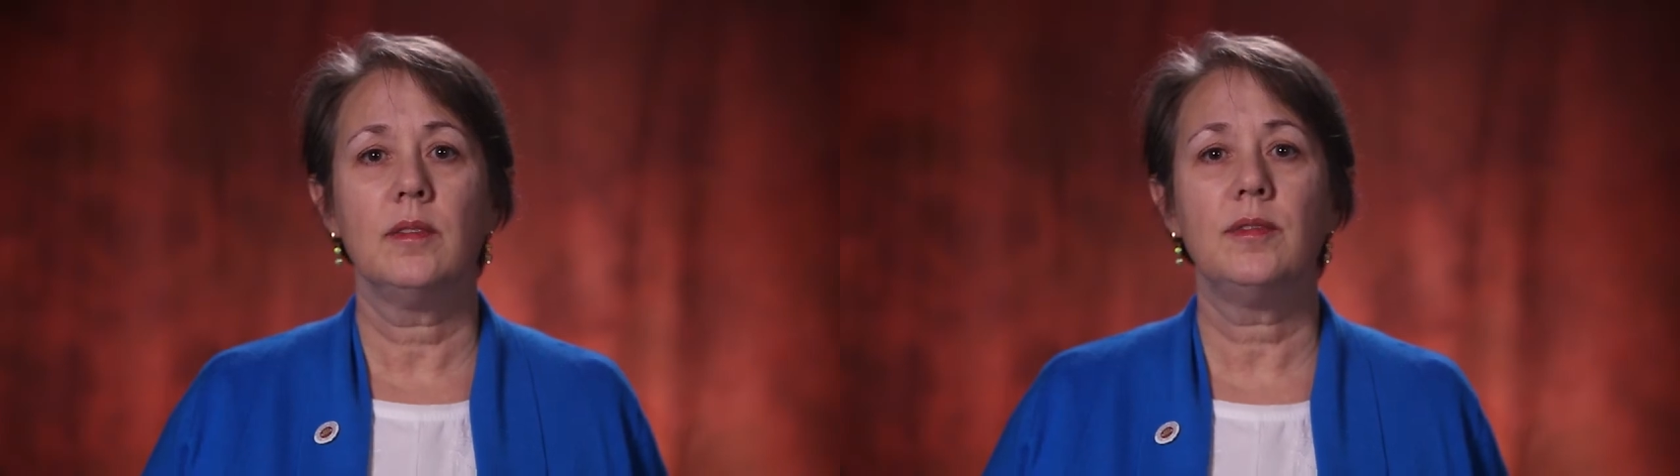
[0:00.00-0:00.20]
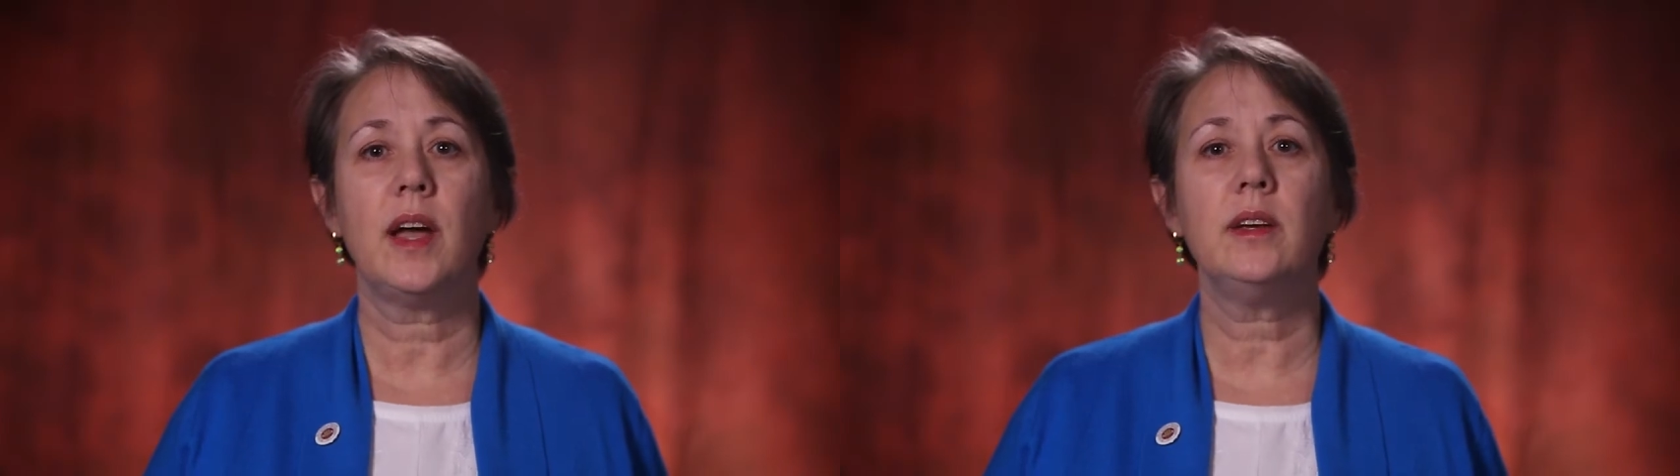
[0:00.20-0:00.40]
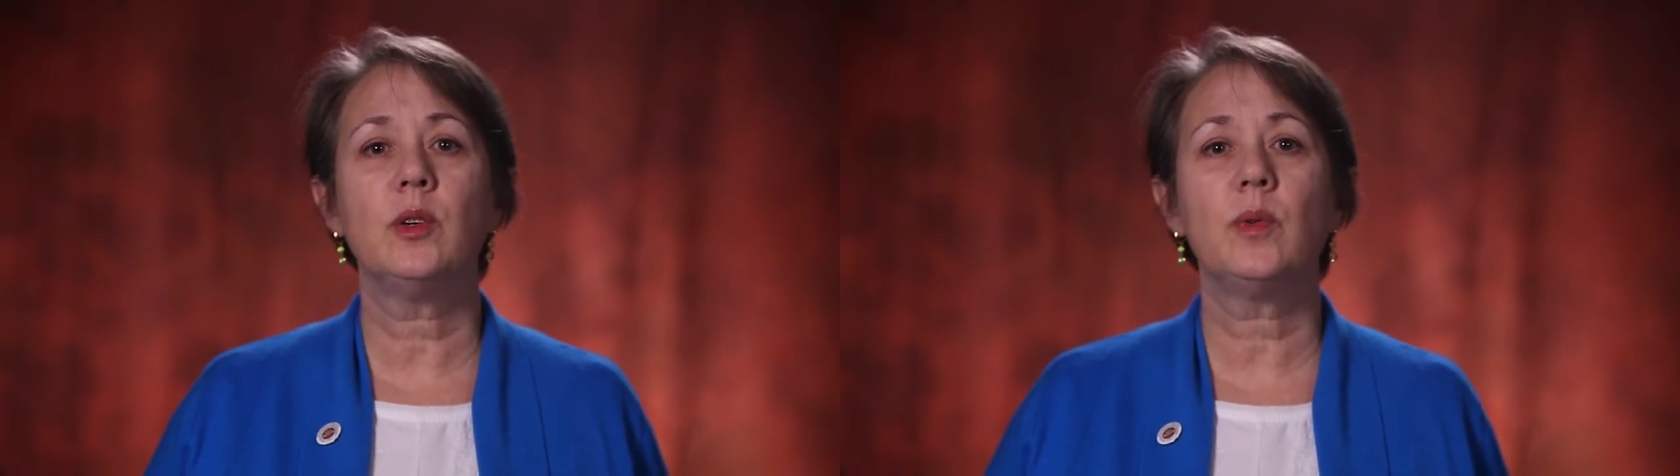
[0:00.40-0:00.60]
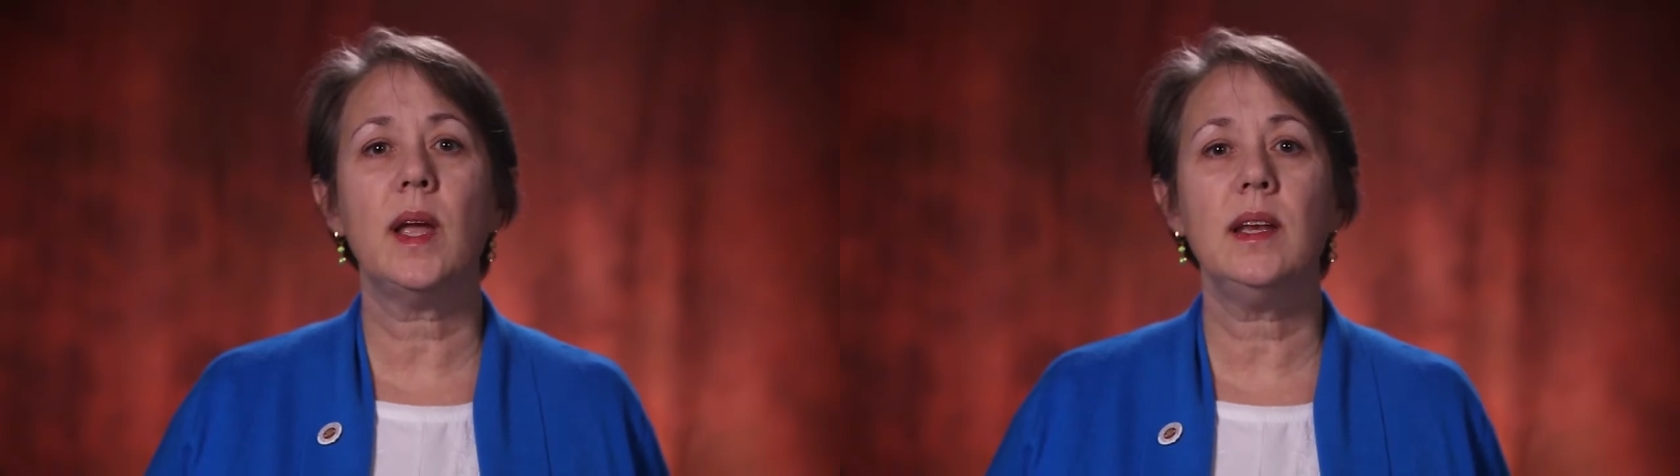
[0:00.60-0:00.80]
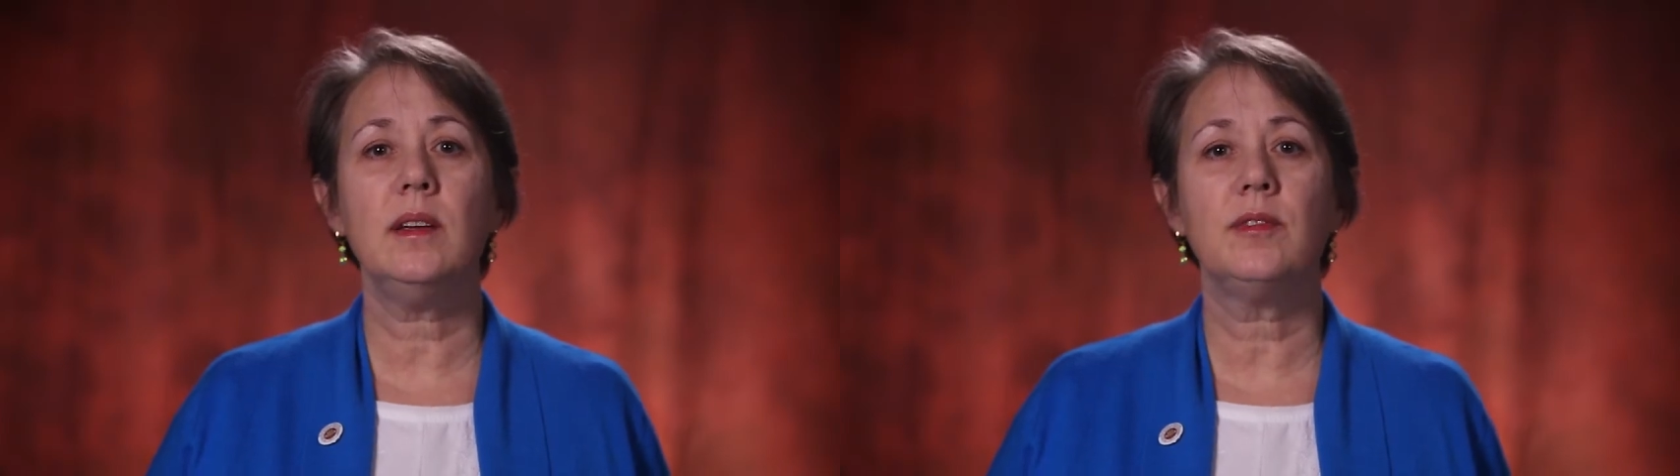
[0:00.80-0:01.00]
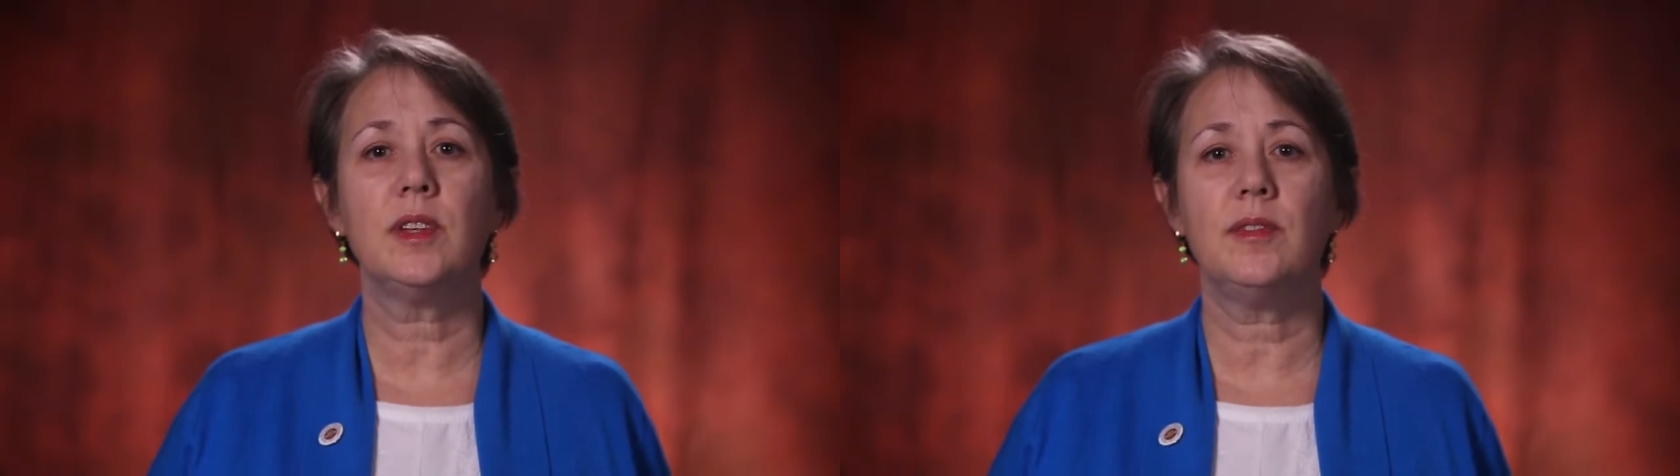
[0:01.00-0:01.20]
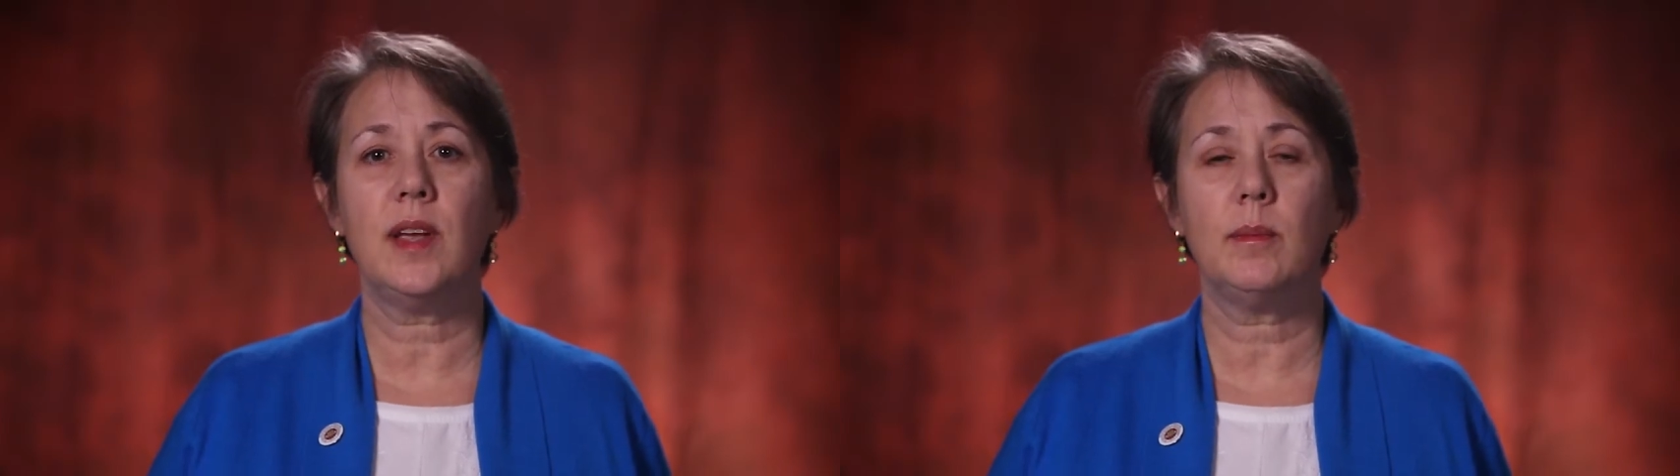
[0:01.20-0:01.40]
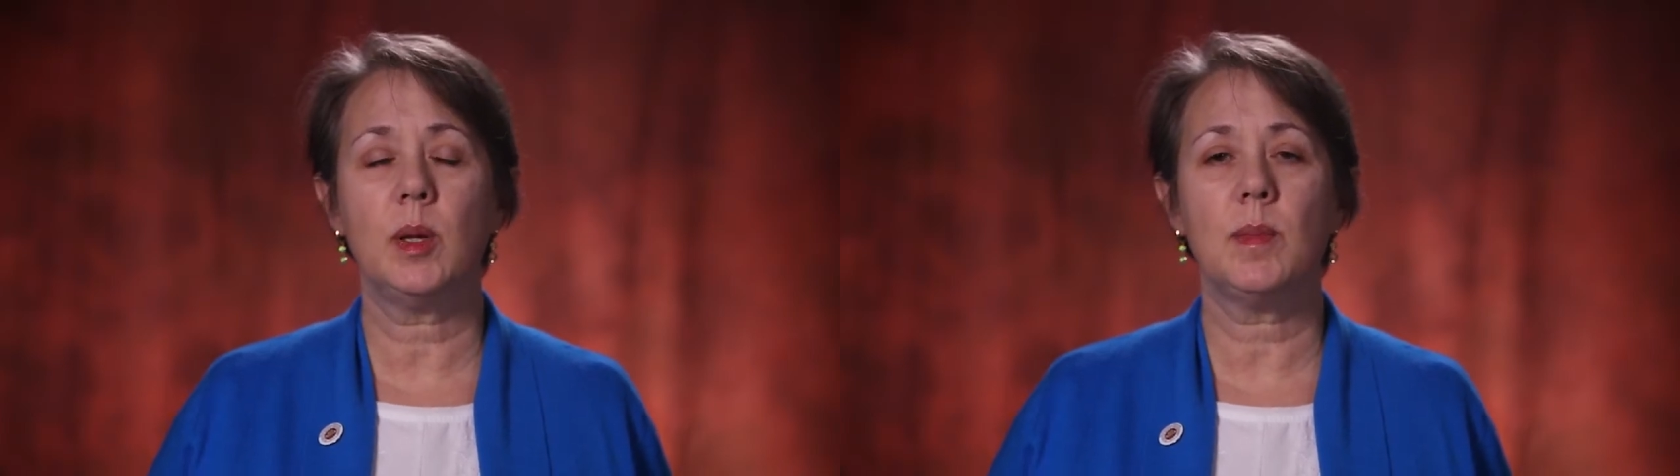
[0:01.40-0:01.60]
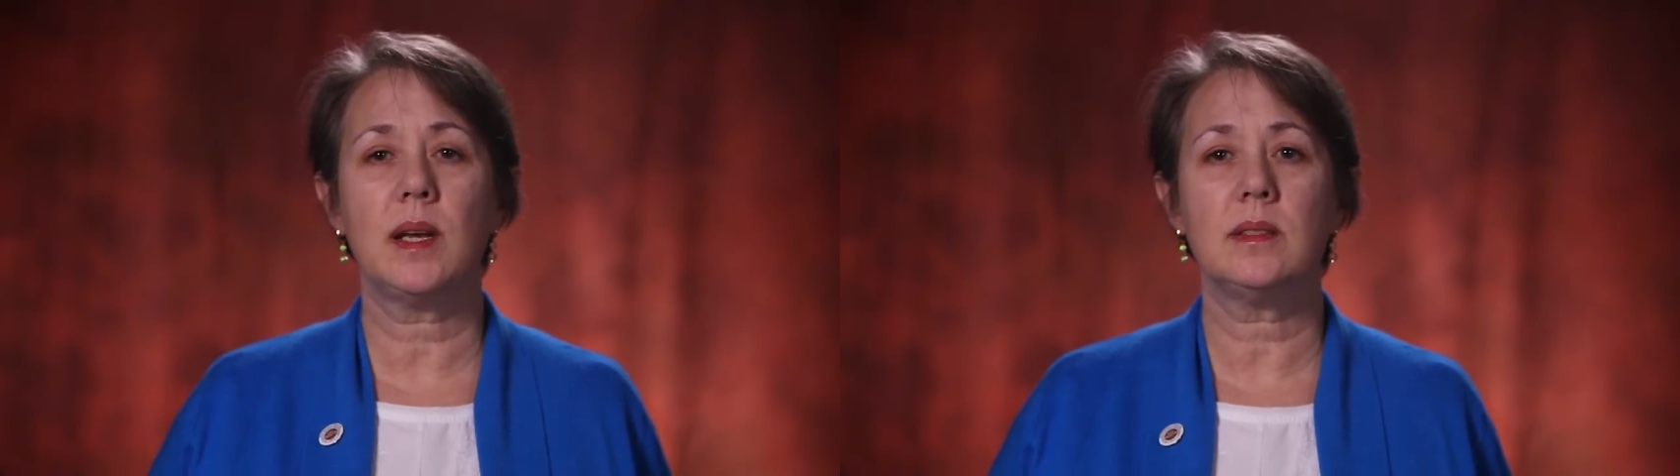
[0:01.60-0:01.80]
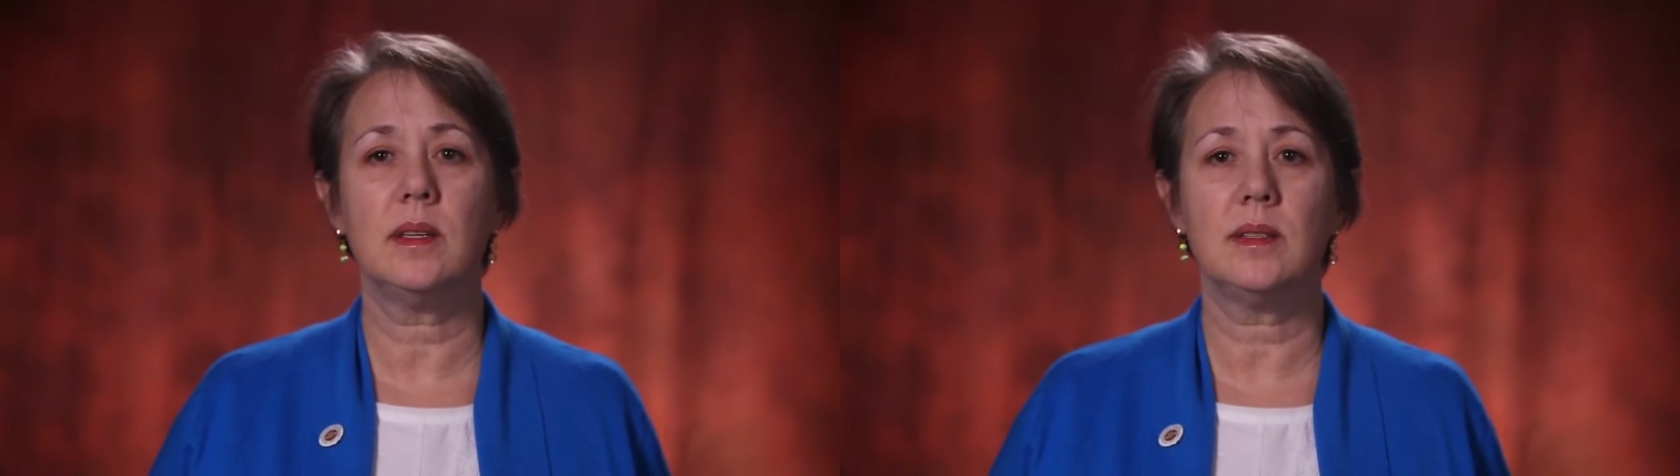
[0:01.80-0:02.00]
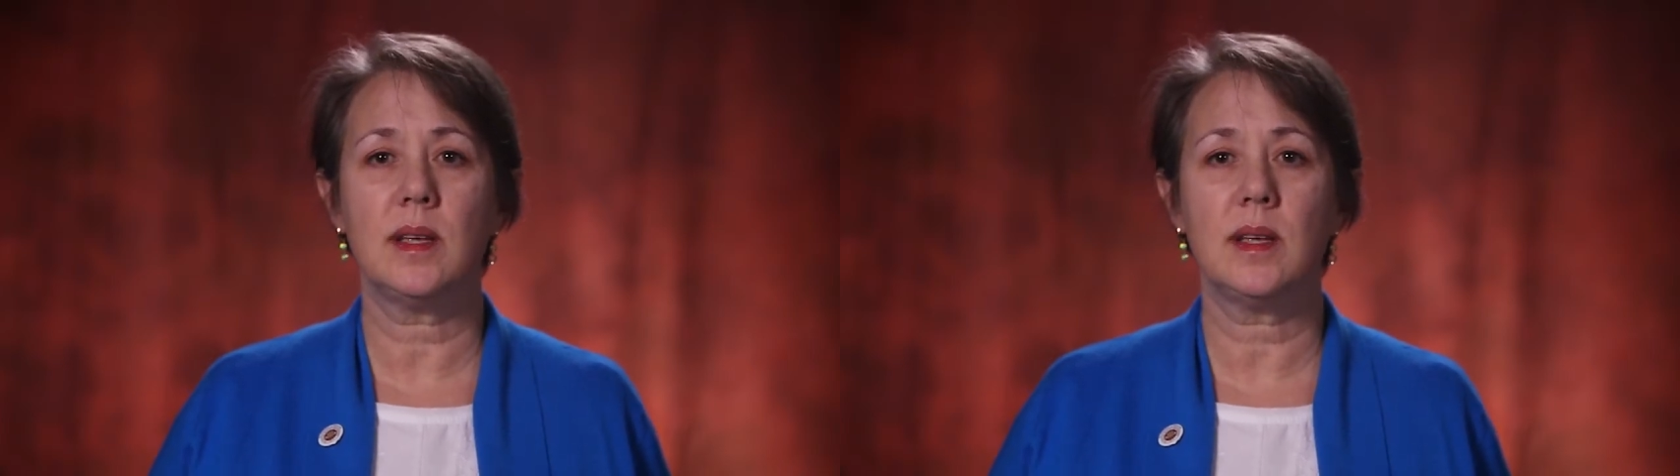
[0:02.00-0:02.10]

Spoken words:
Final grading for the Family Medicine